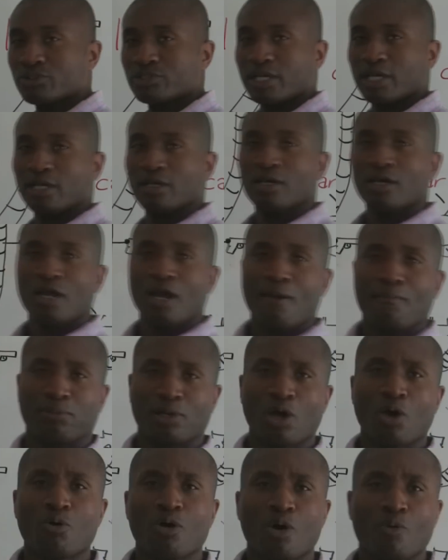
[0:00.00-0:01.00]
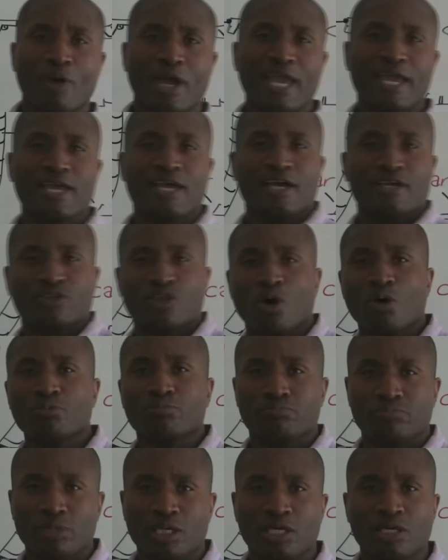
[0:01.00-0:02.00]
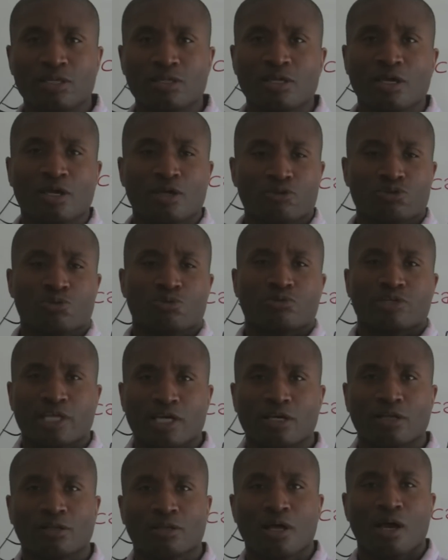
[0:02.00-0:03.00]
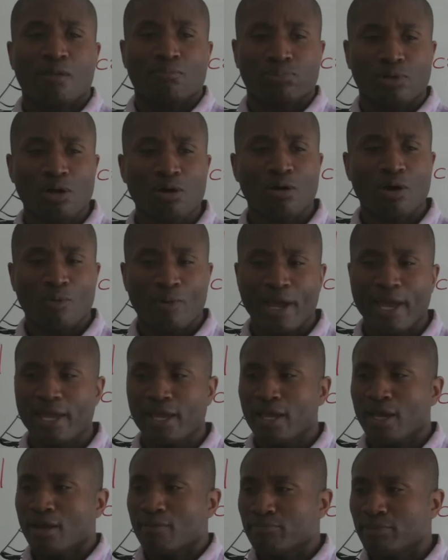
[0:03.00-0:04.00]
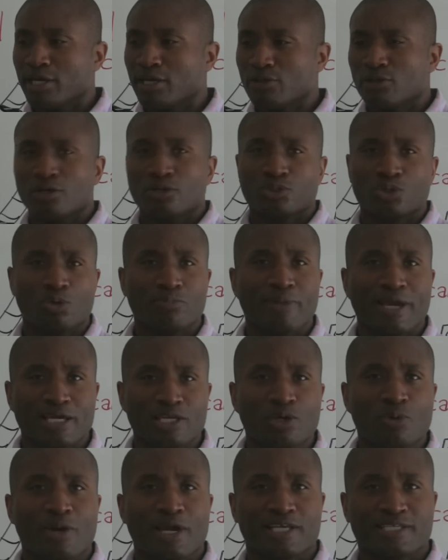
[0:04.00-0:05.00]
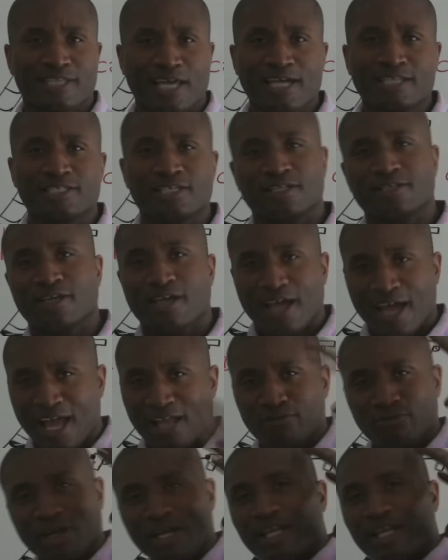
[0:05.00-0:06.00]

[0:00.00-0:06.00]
will say, blow away don't mean to kill. Blow away mean to make you excited and